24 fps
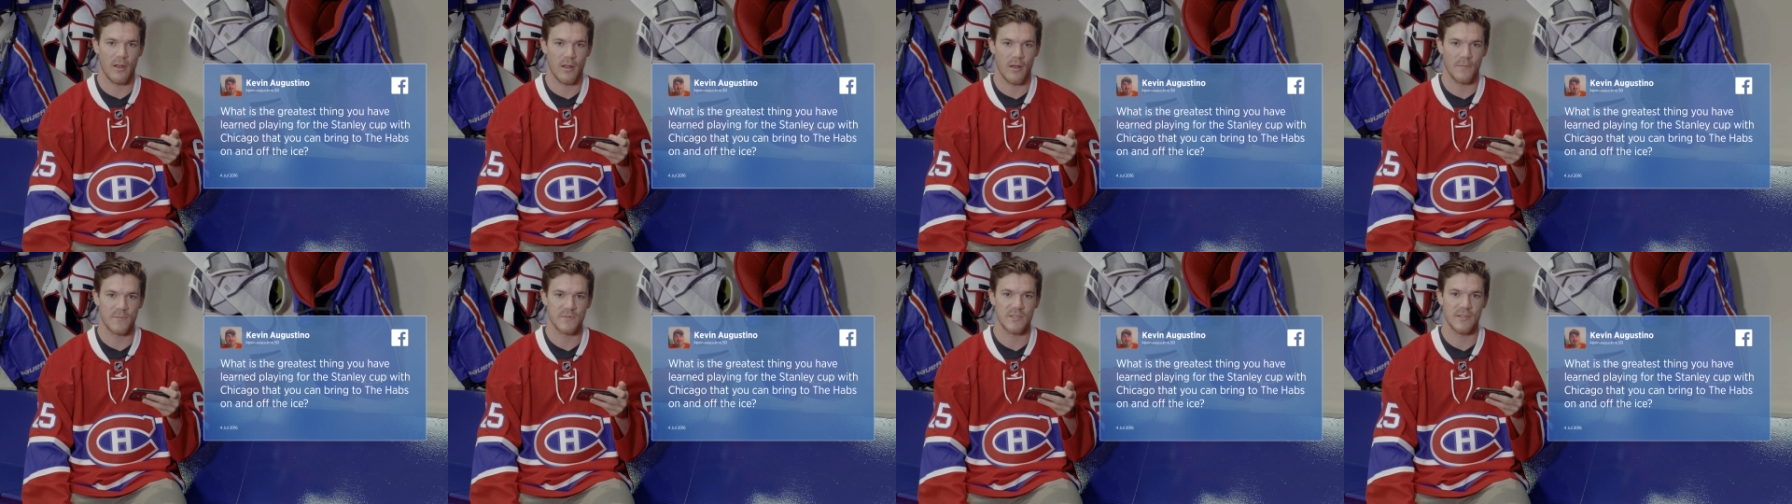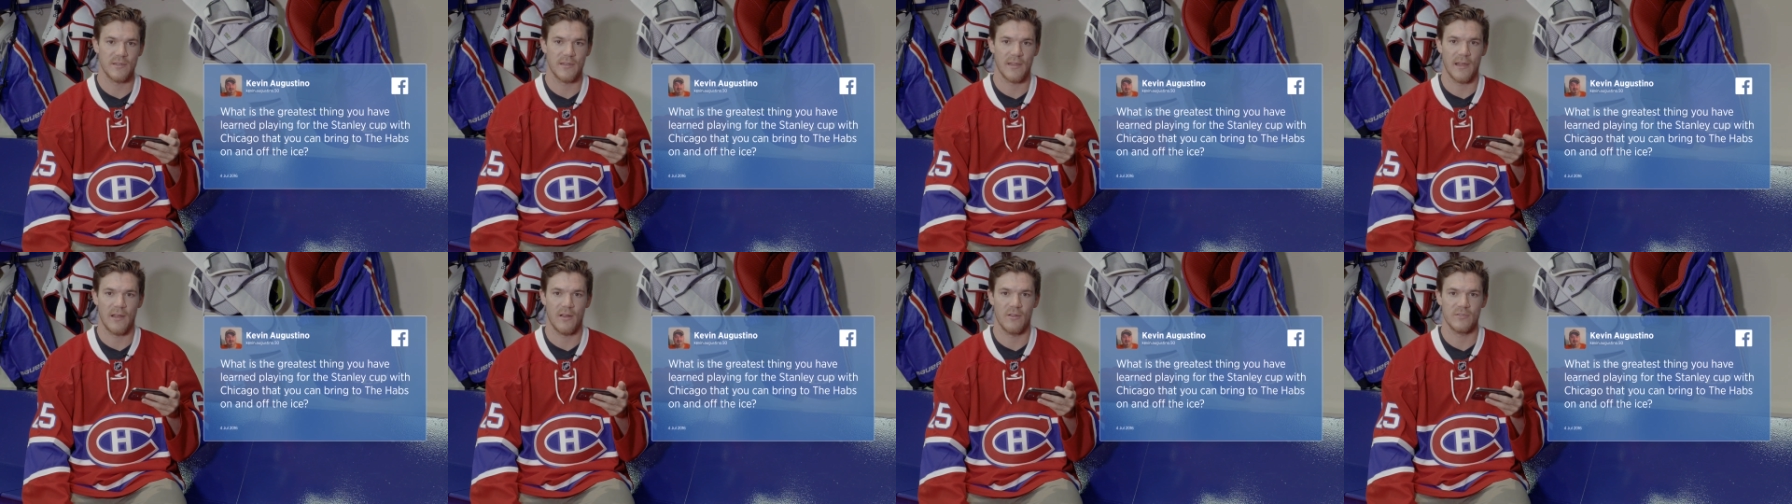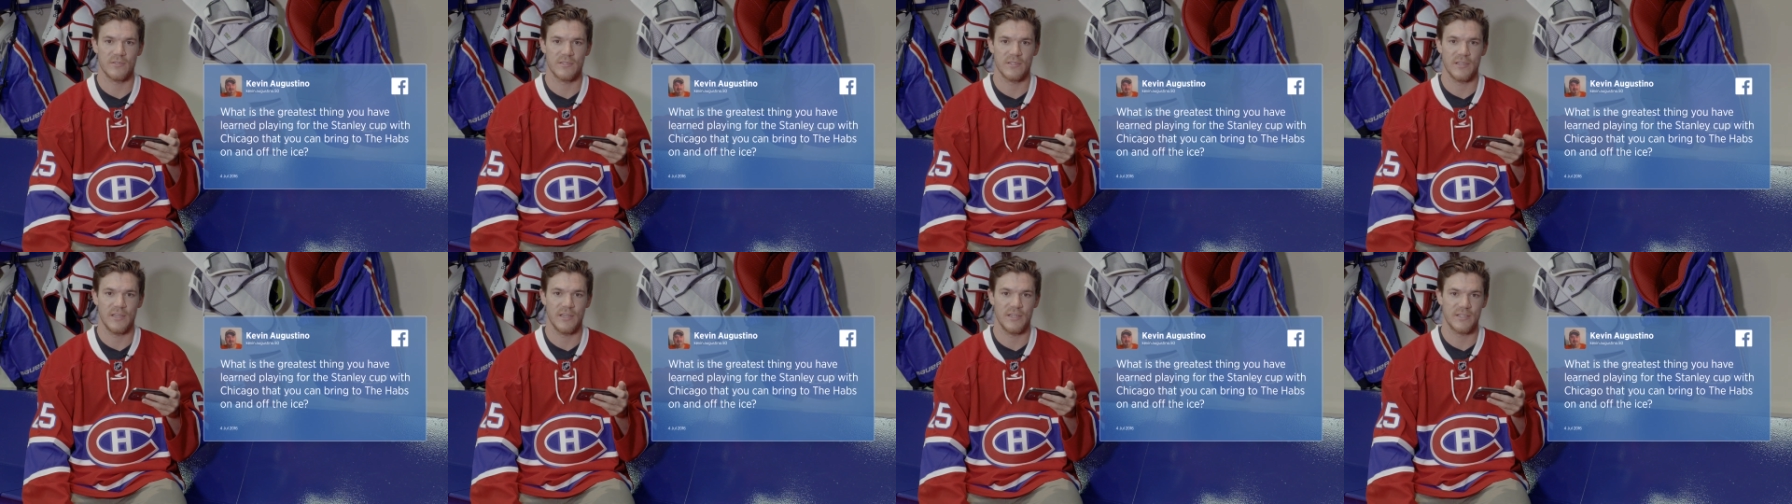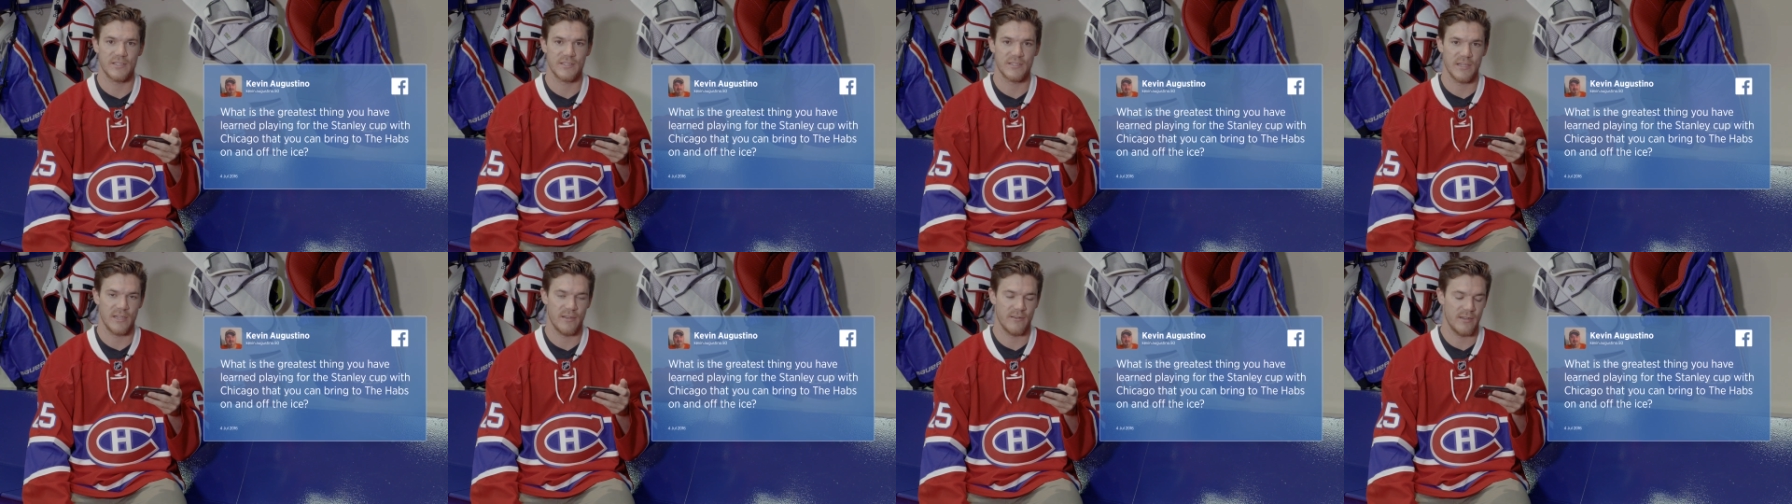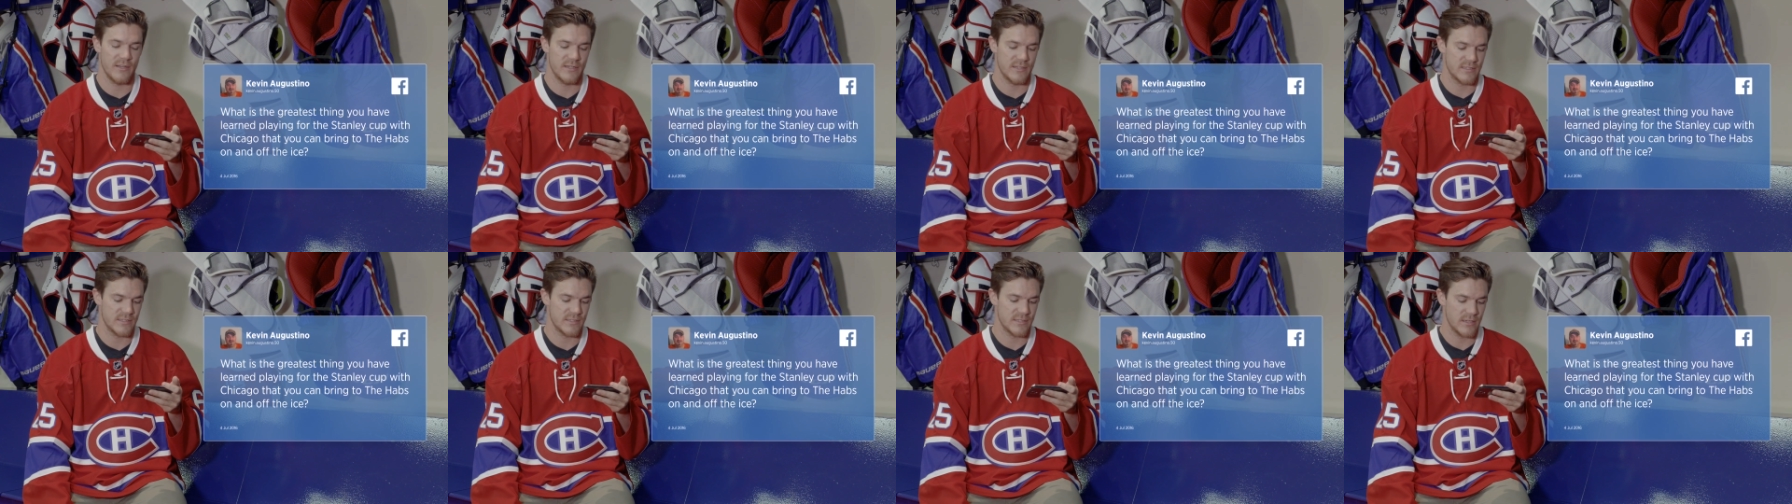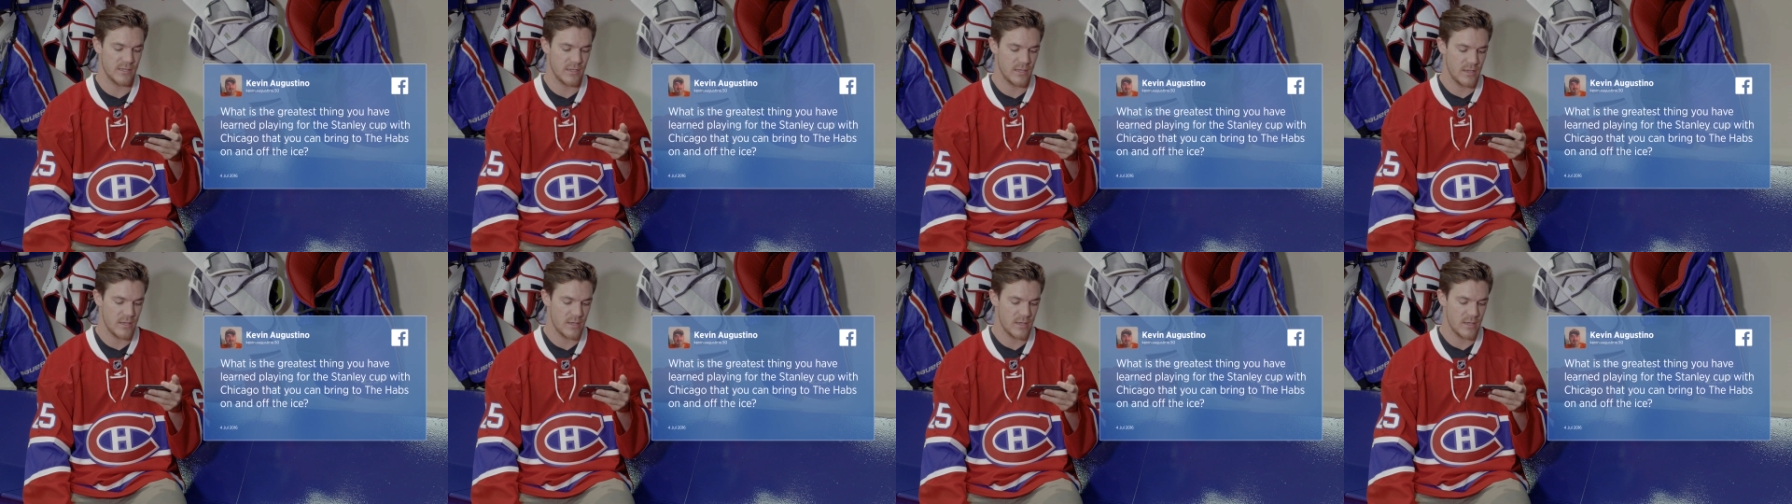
of ups and downs in each series.